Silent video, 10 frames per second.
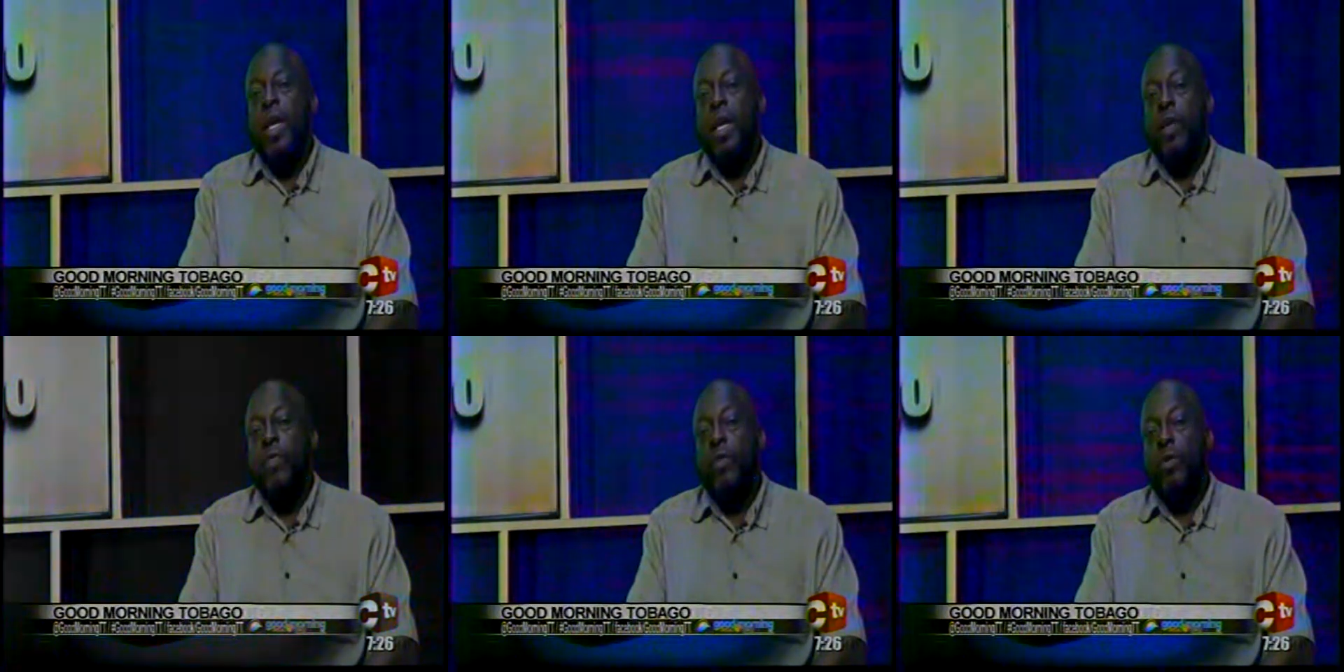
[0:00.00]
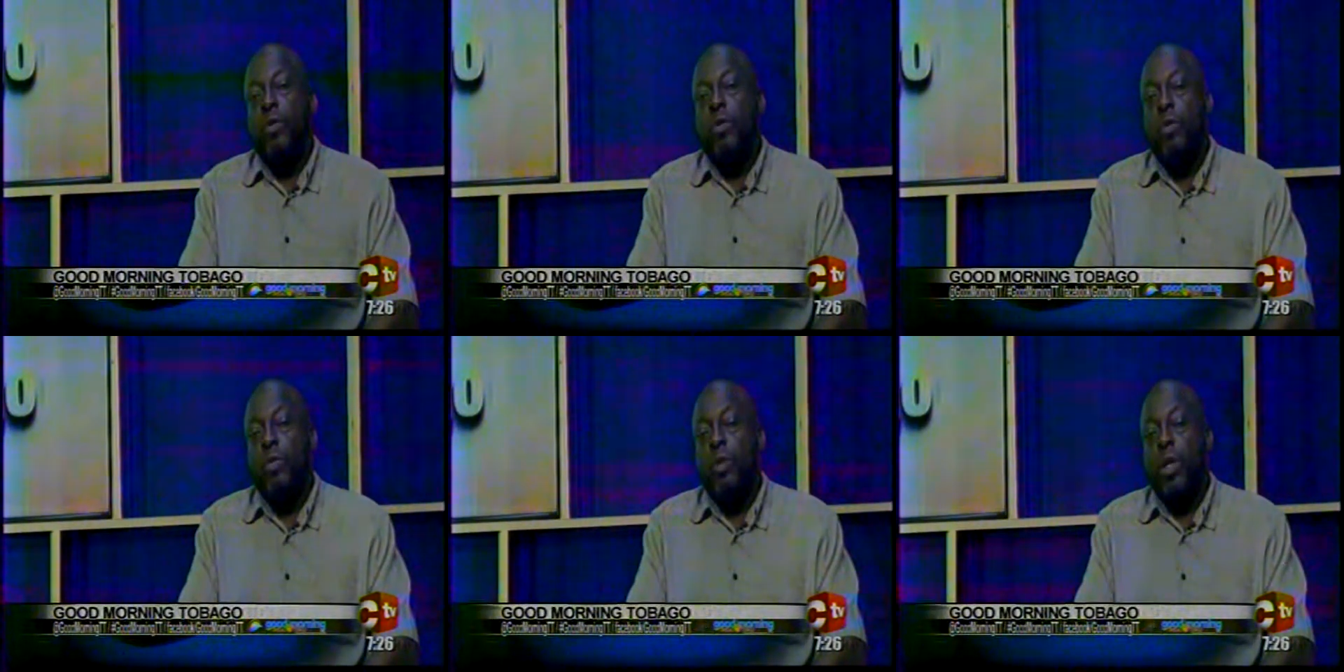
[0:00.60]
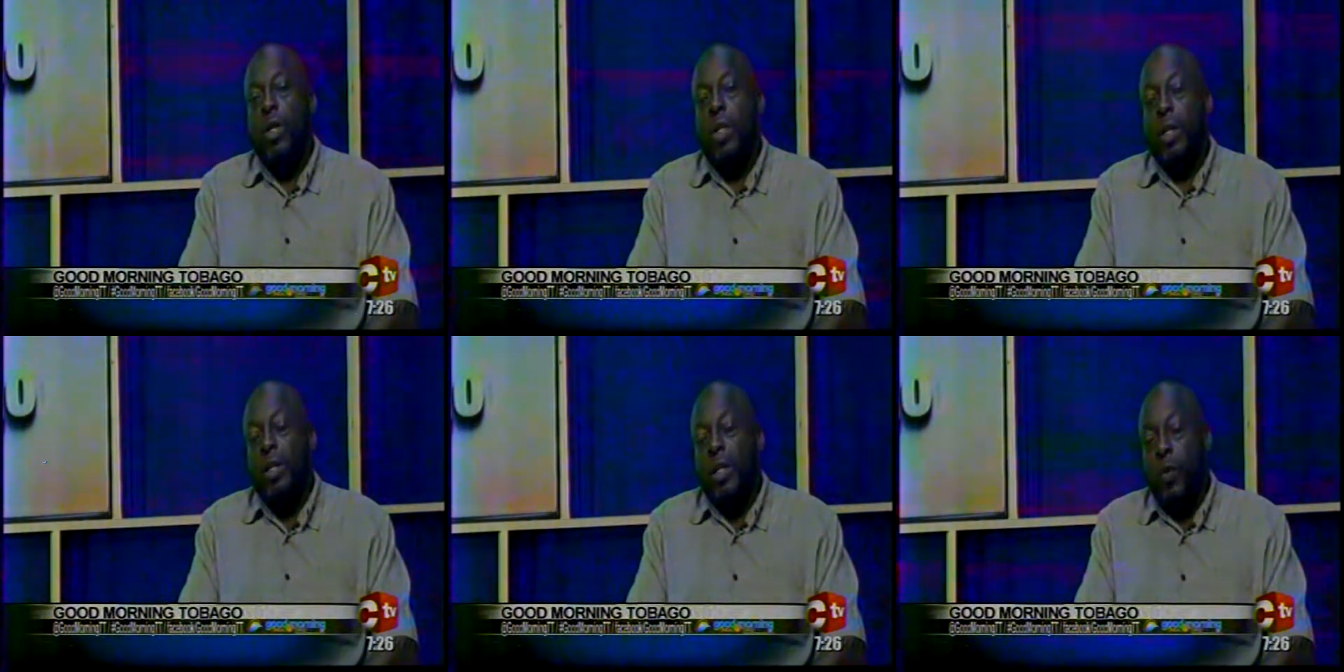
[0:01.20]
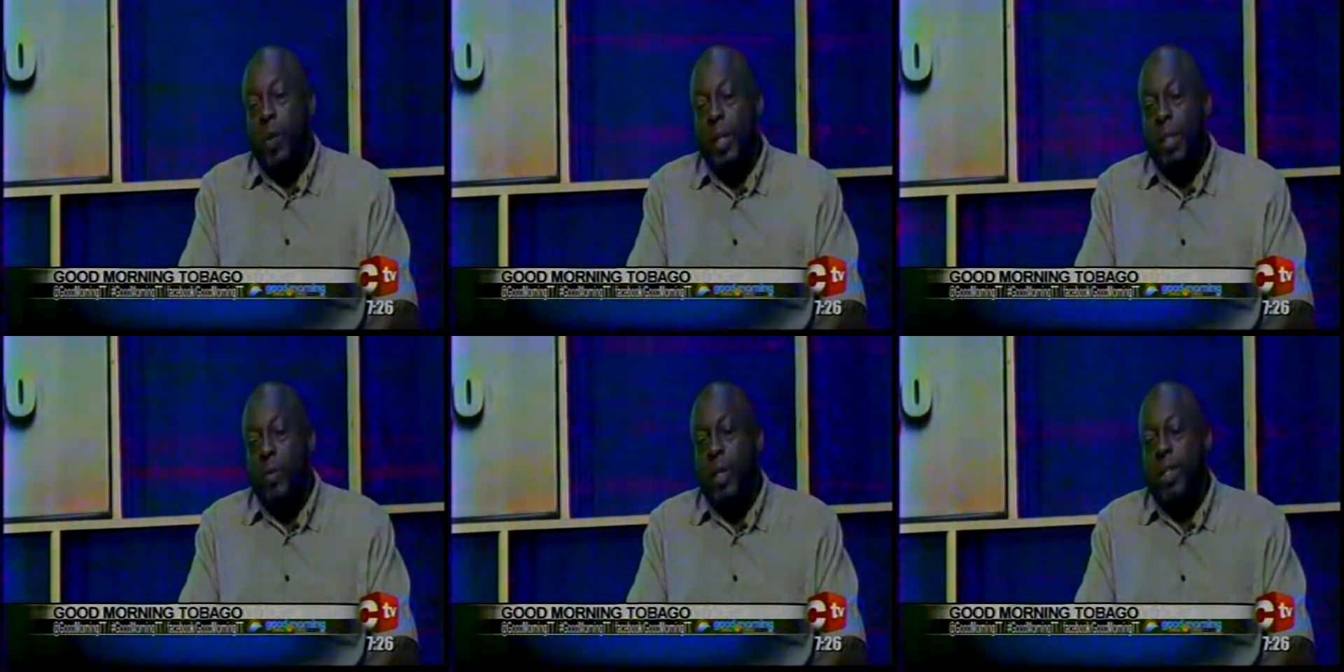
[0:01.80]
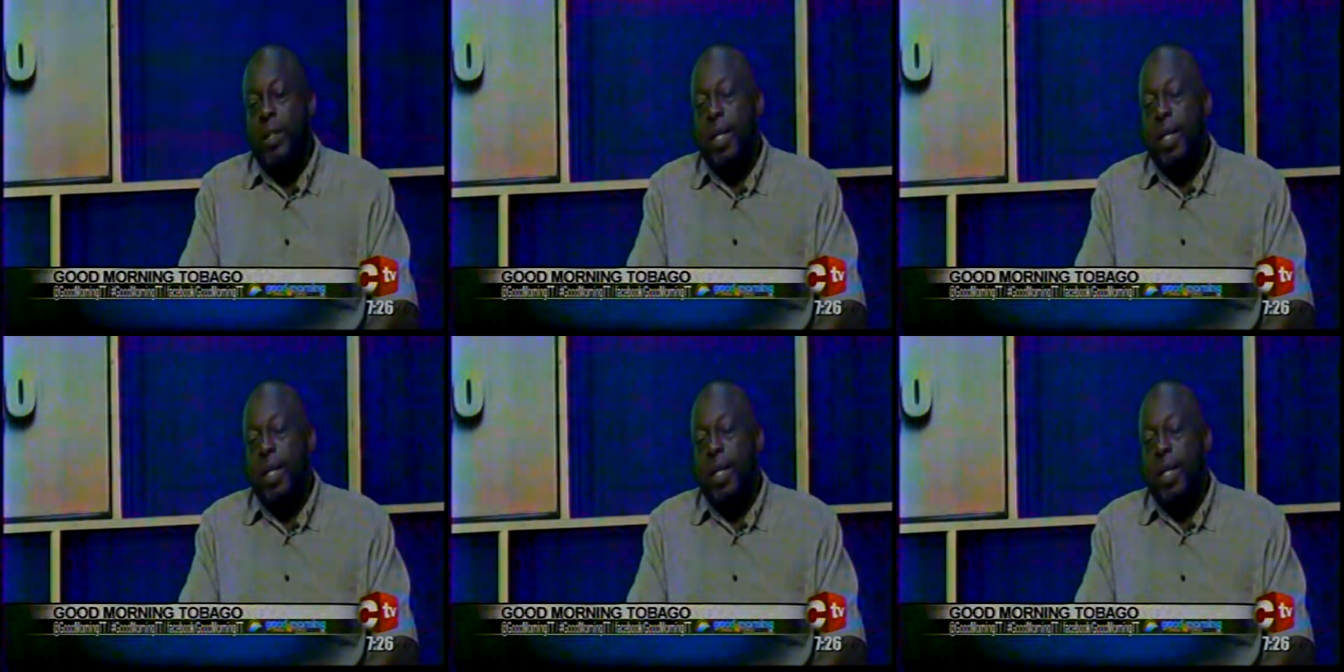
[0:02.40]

If you're not acquainted with it